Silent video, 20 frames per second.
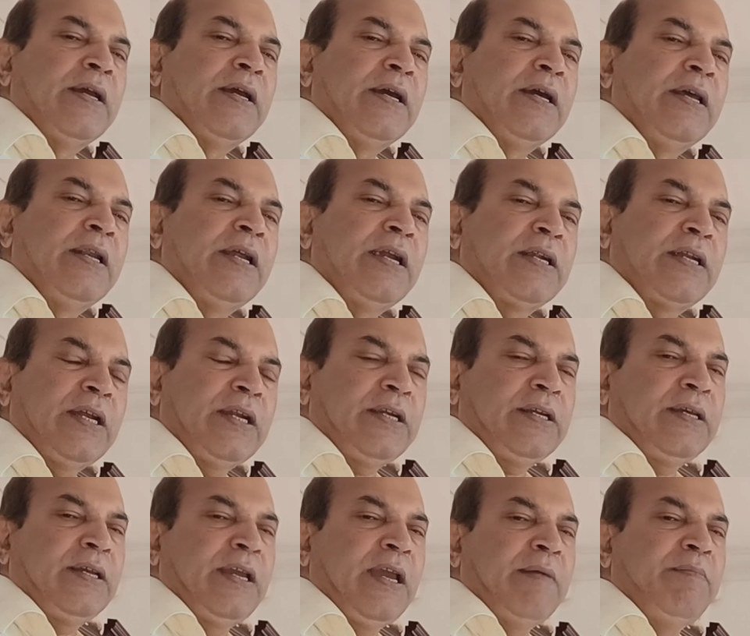
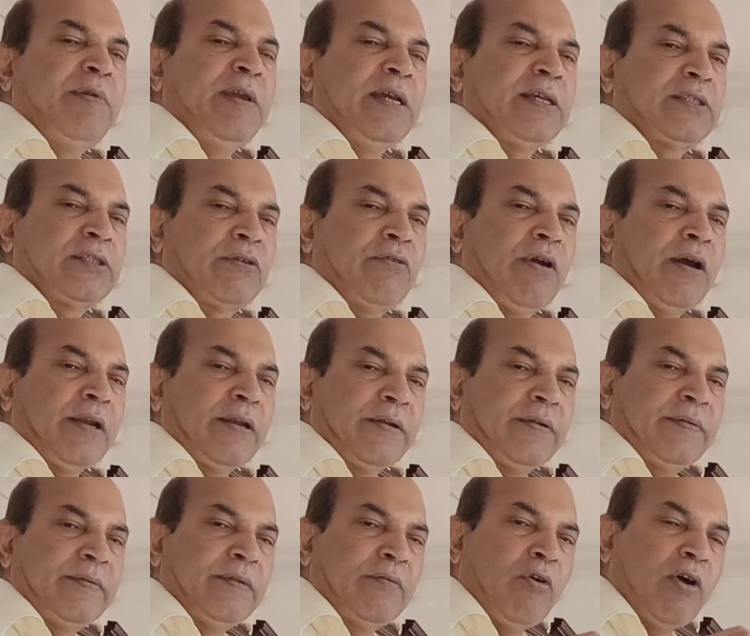rated KVA square
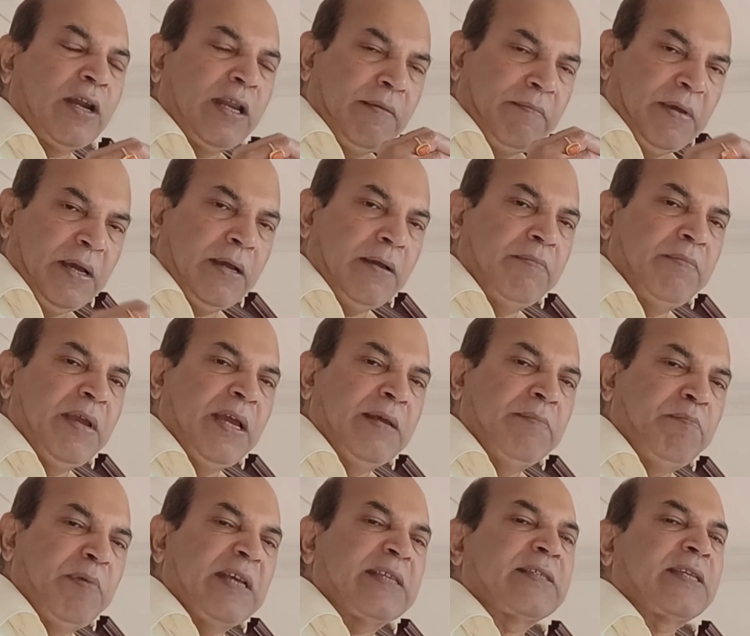or
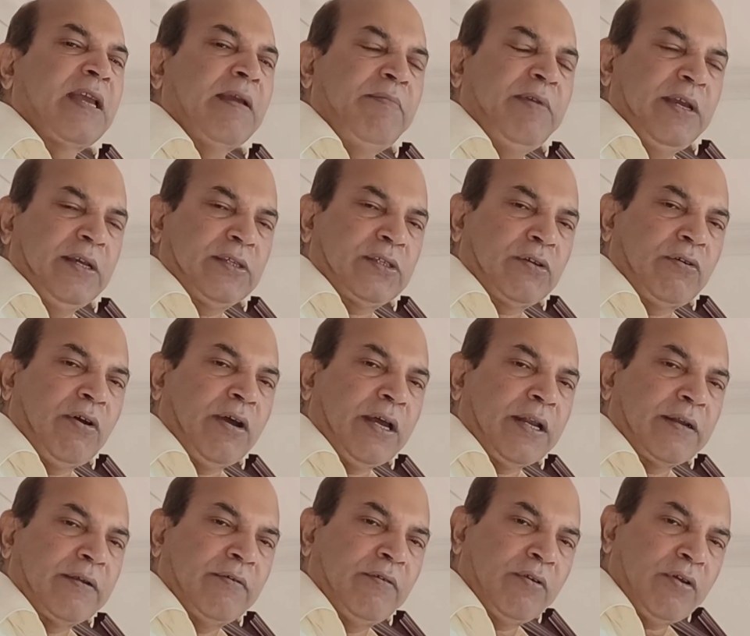base KVA
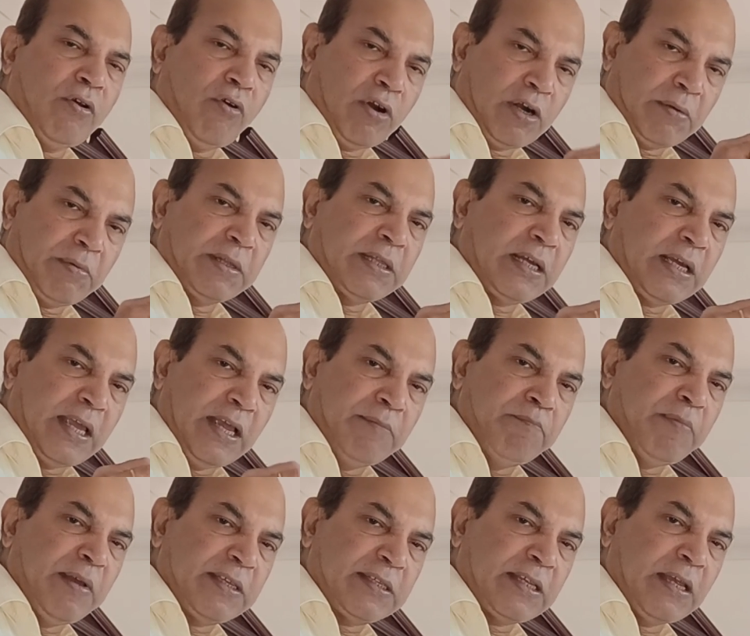square. Okay, what about the
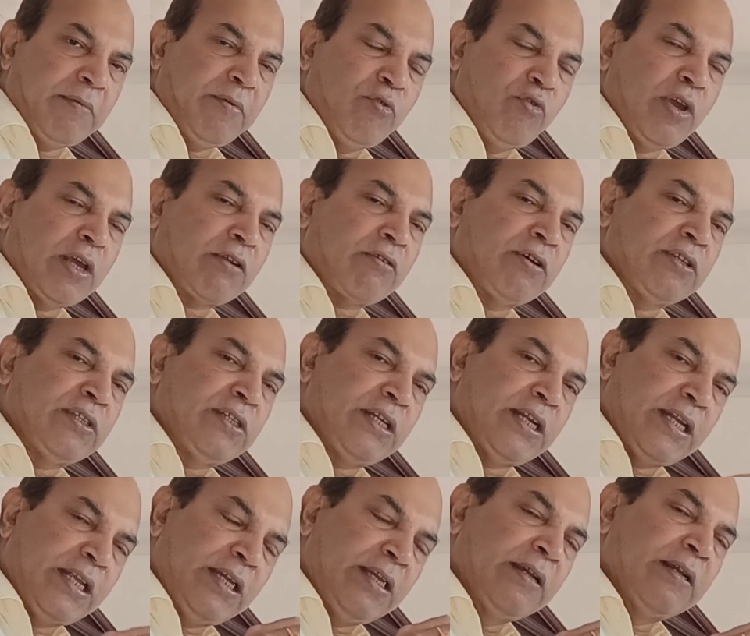base KV we are
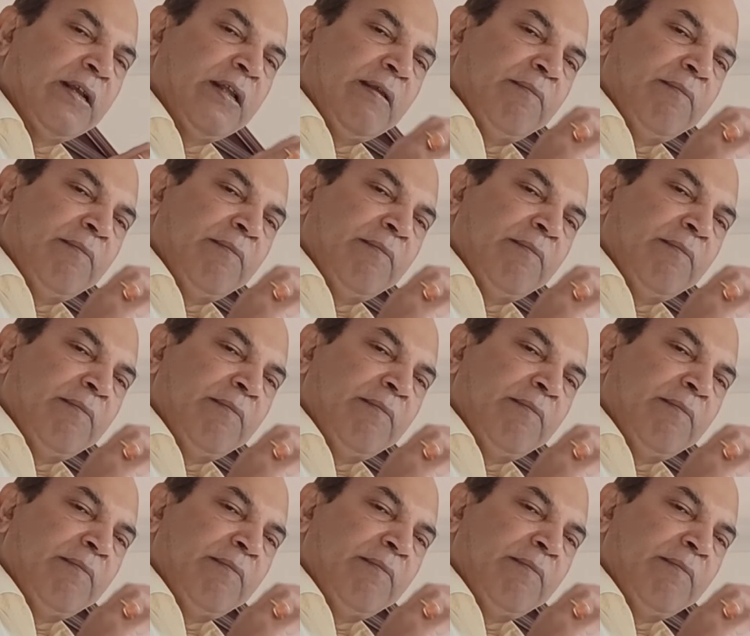considering?